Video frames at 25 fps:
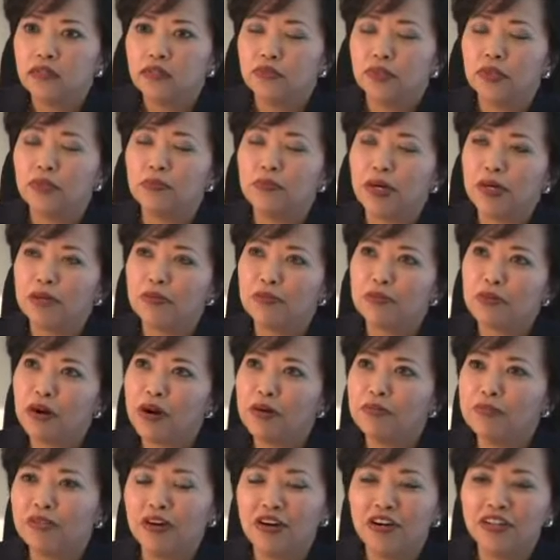Well, Myra
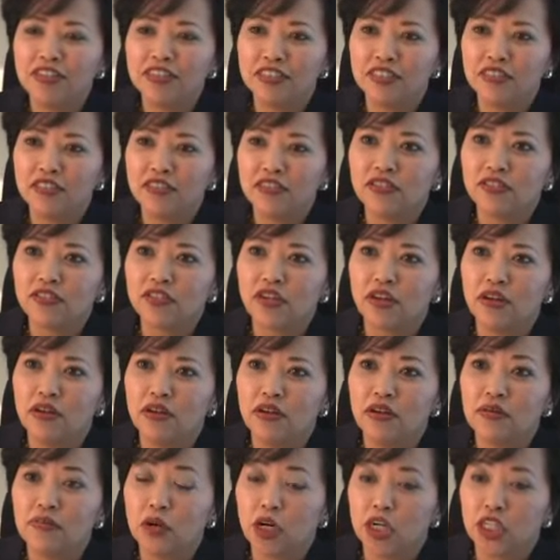Rabanal is
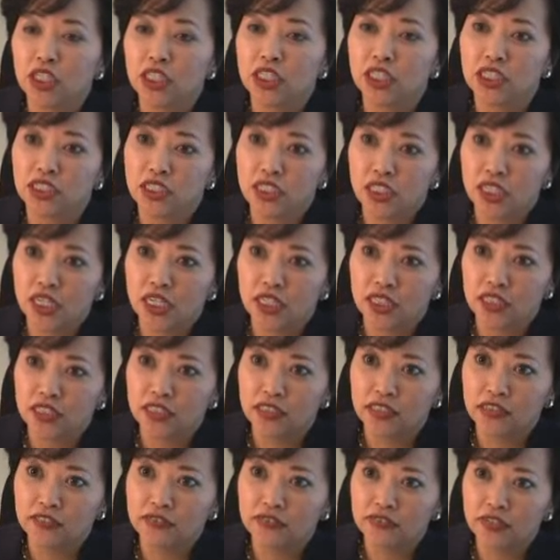a marketing
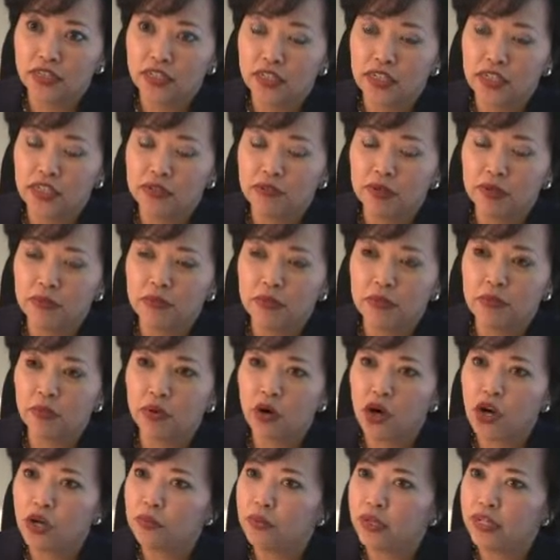executive. I'm a
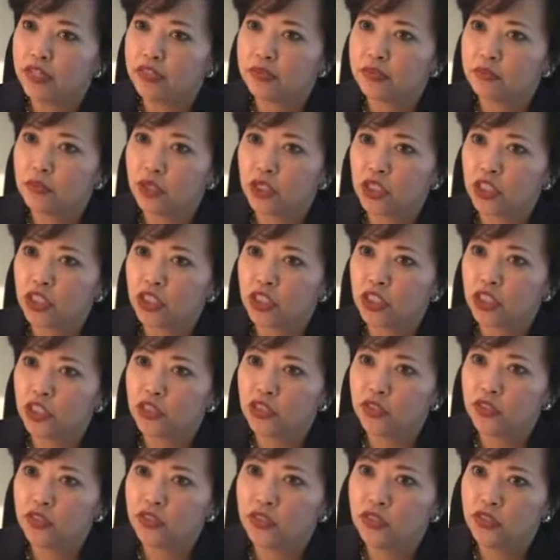broad-based
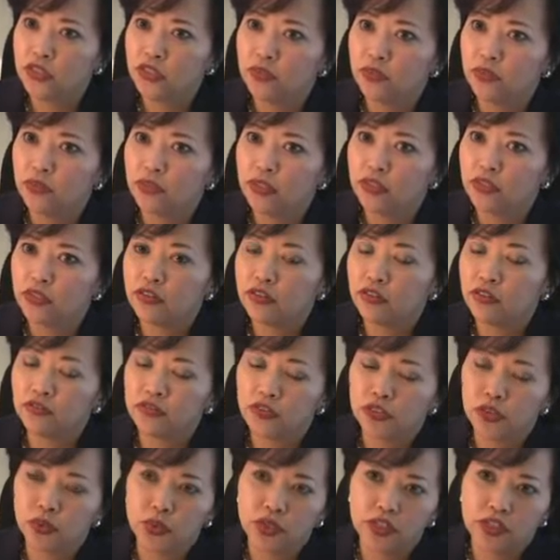marketer with
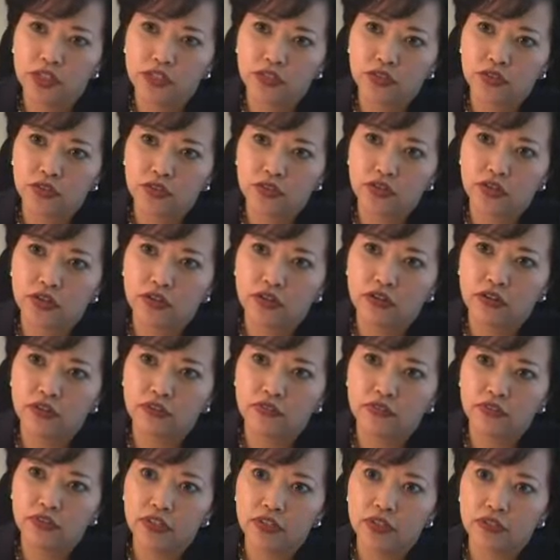over 20 years
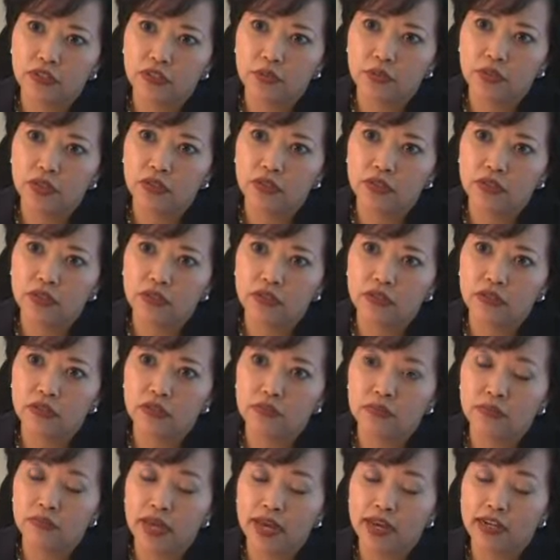of experience
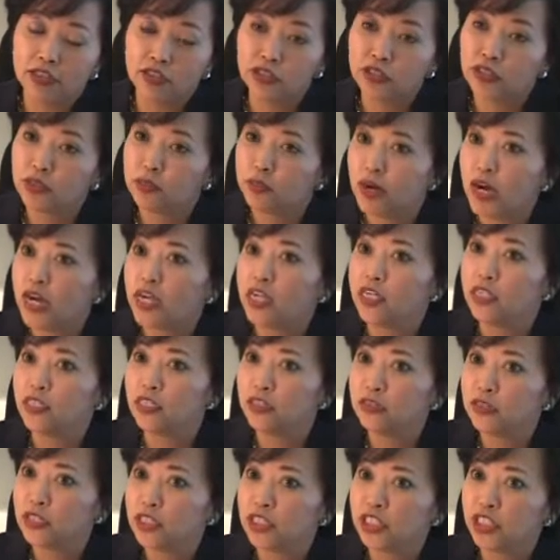in actually
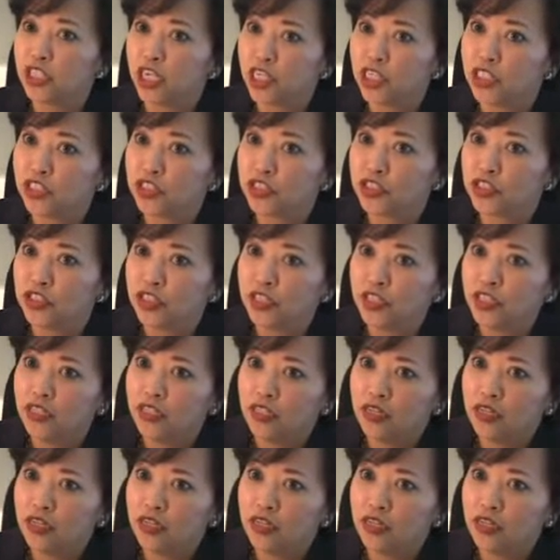pioneering change.